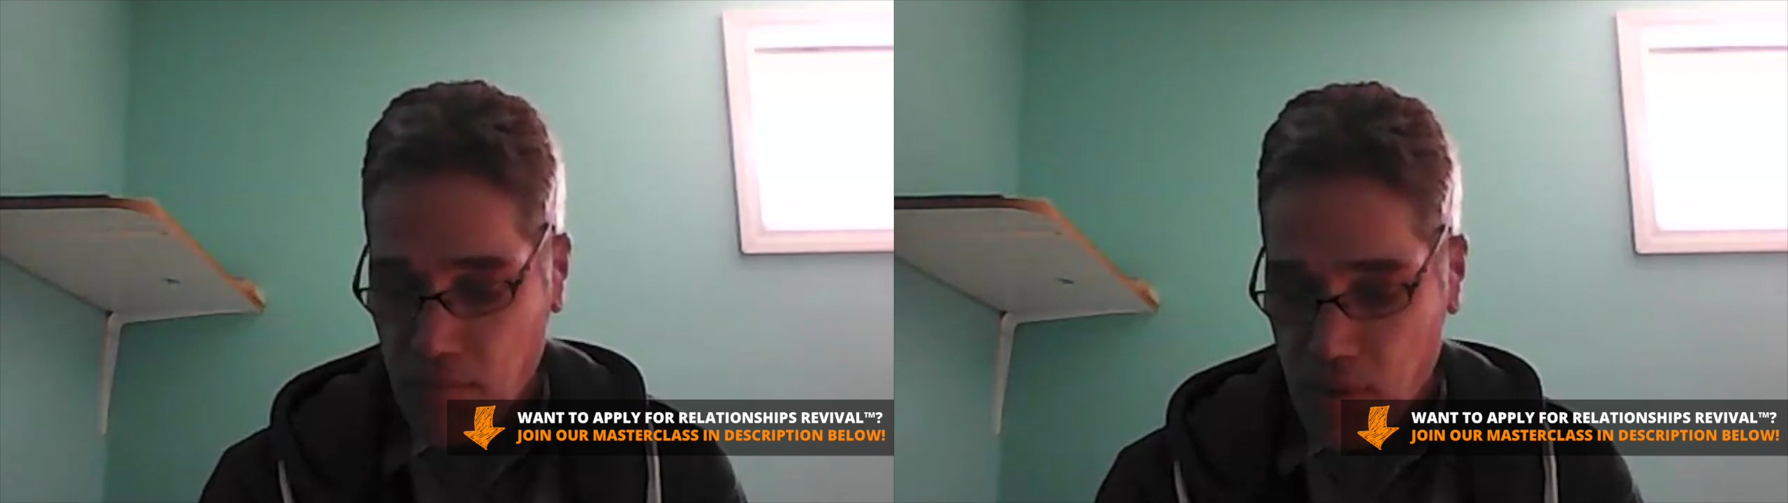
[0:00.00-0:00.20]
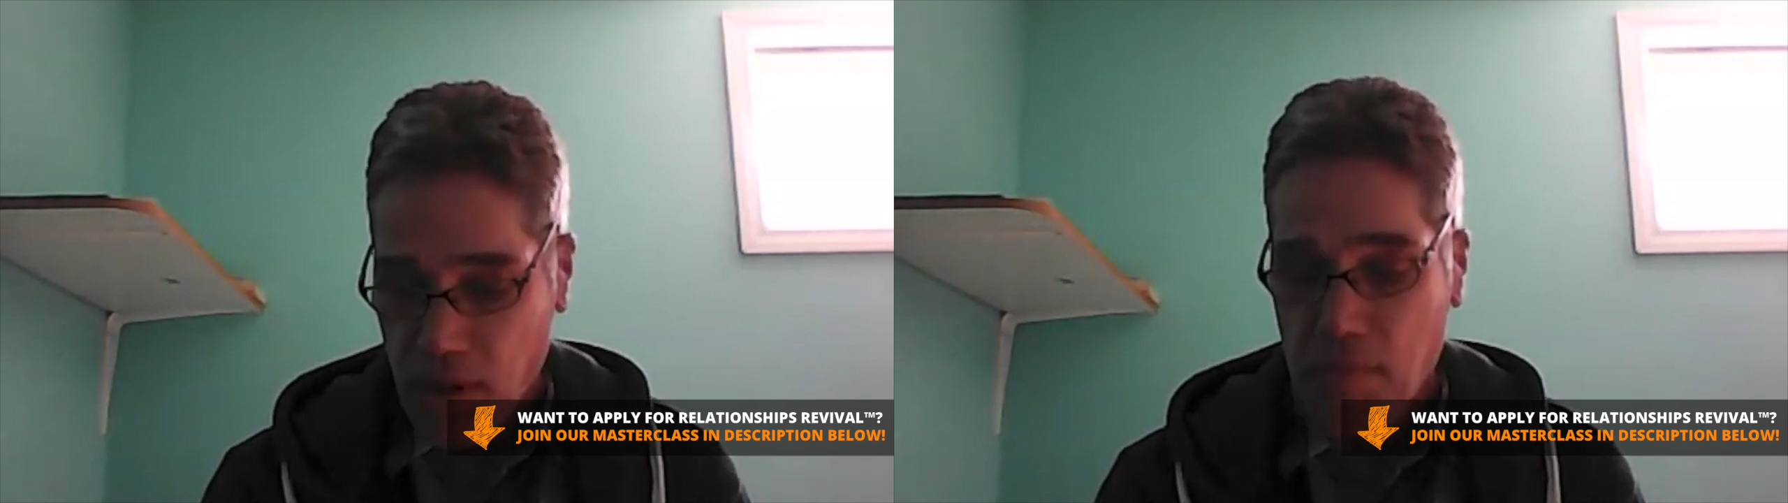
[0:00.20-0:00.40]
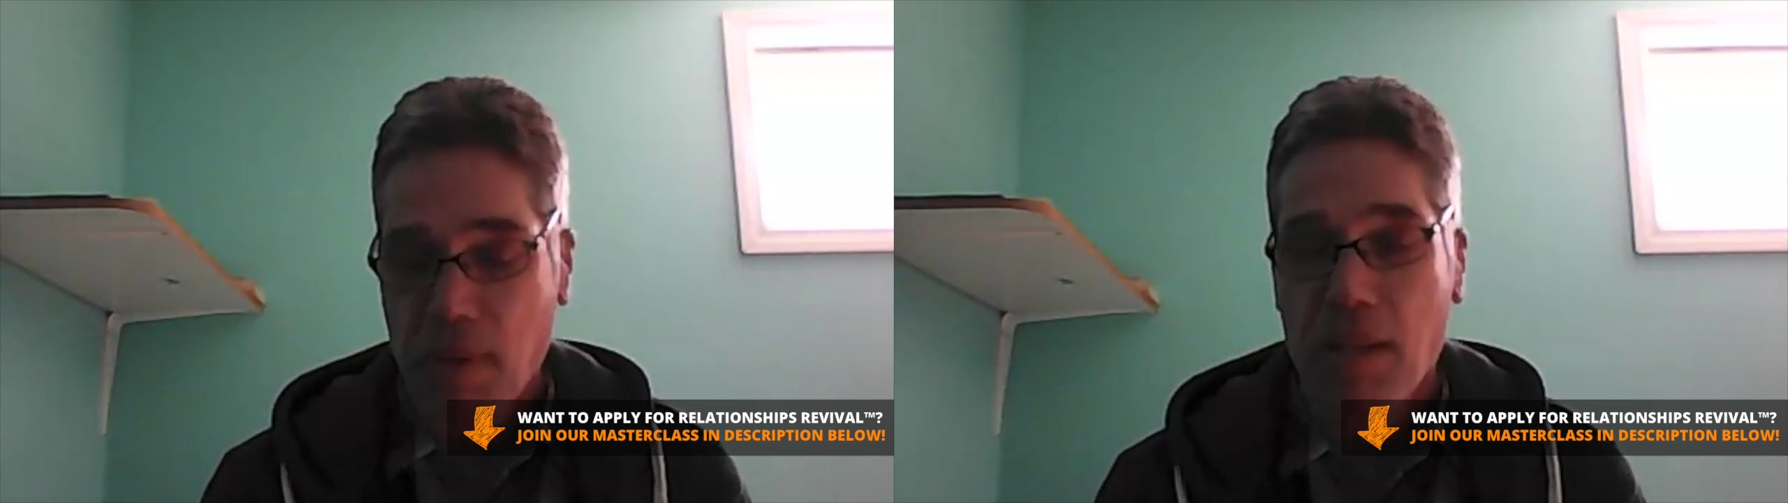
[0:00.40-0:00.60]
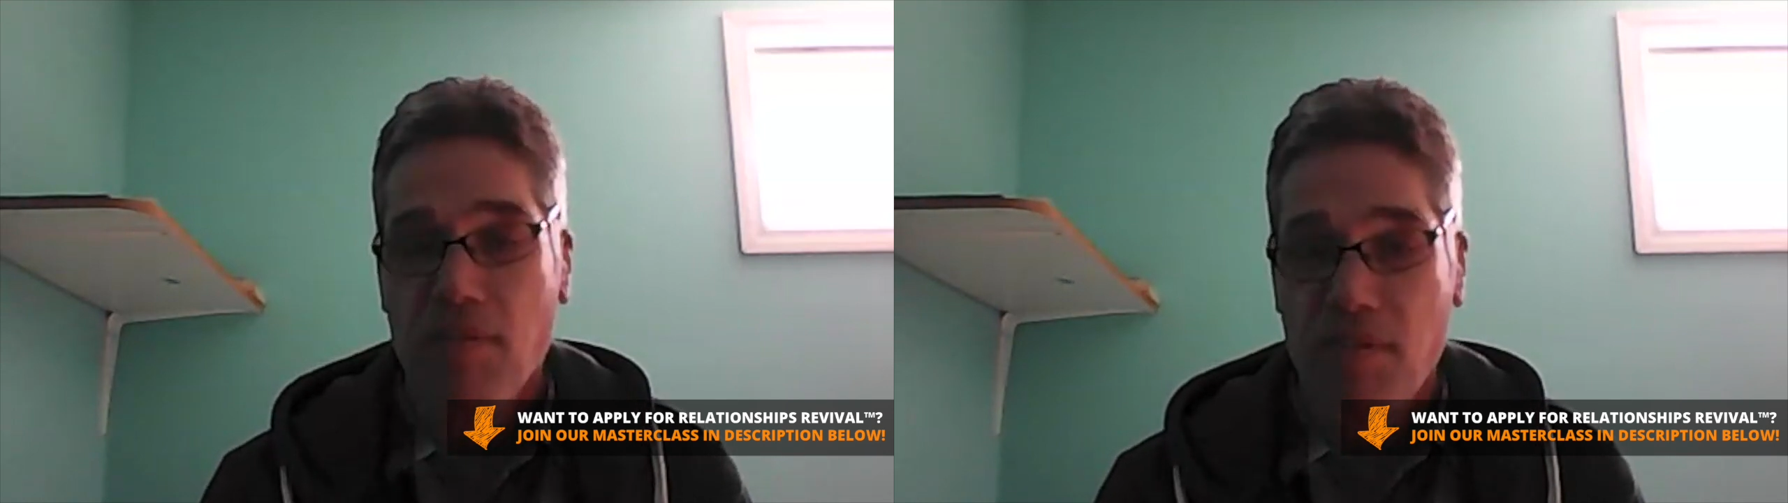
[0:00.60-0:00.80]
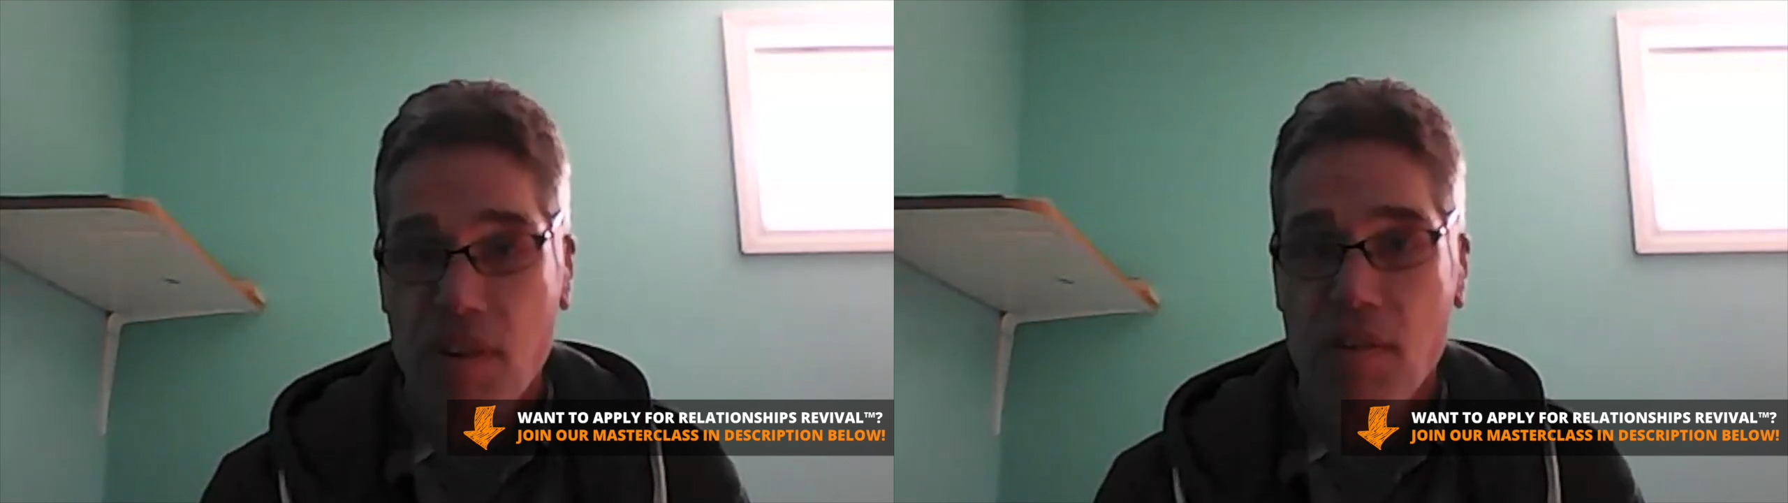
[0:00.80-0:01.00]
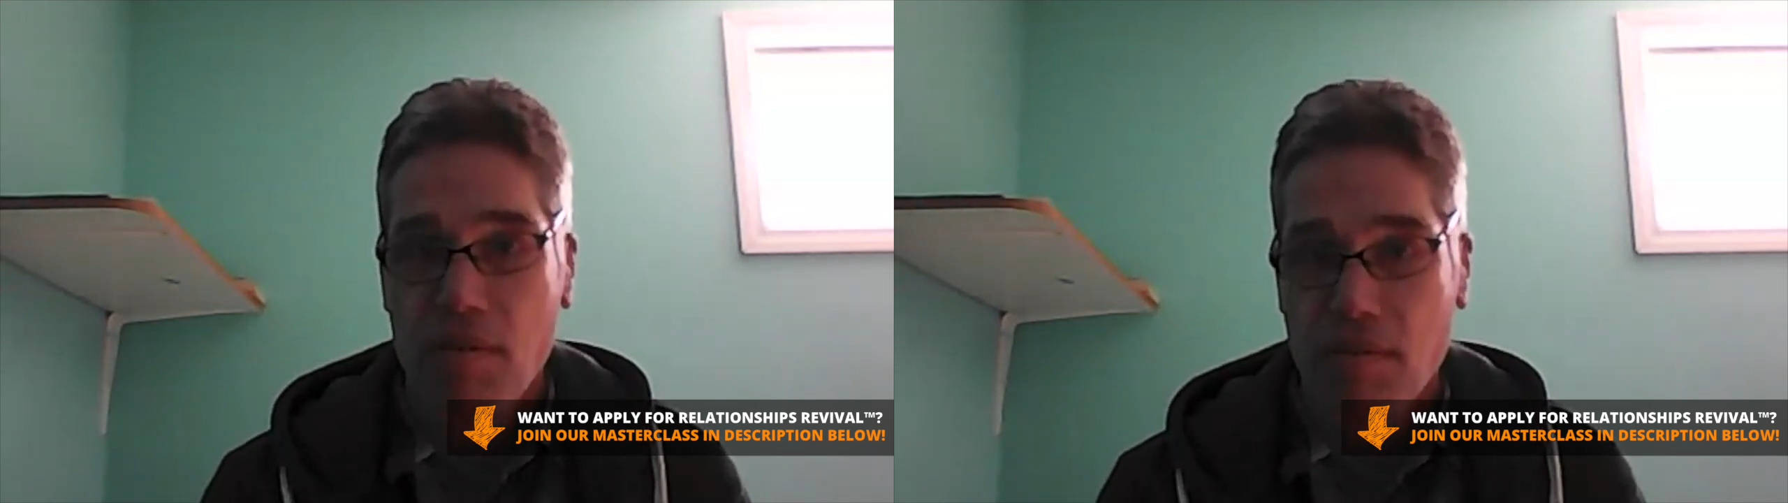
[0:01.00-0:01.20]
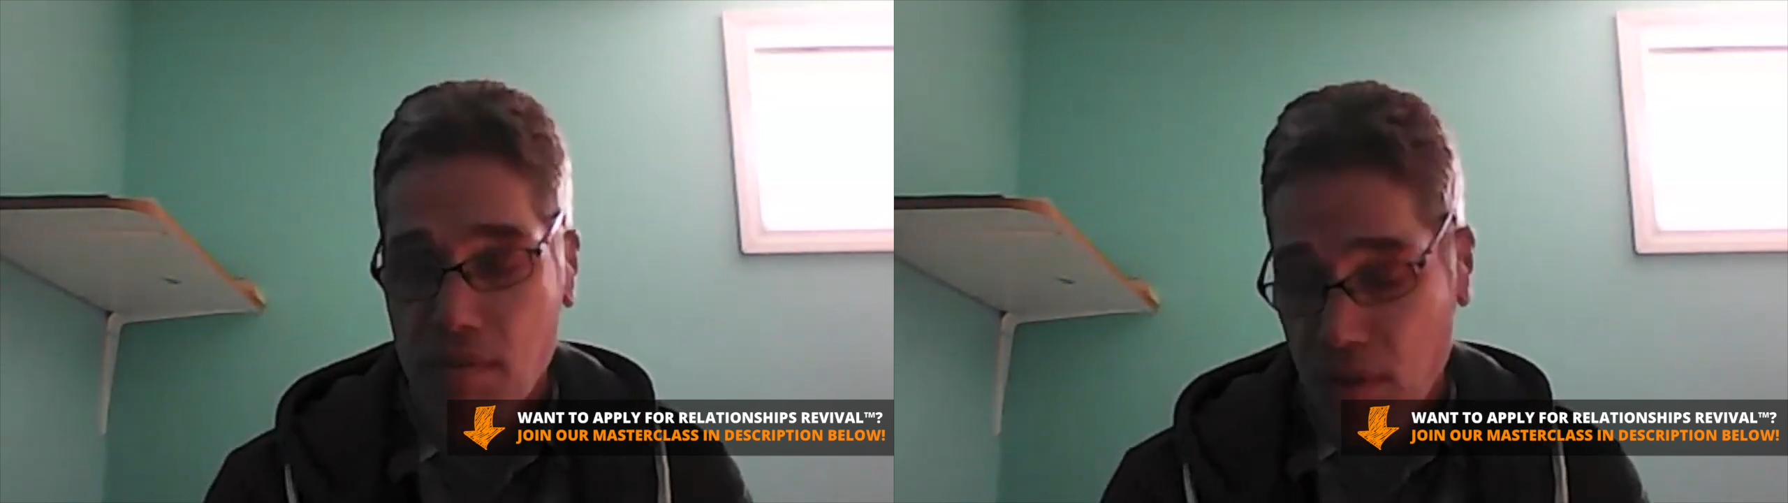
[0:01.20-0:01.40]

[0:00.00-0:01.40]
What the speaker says: program made very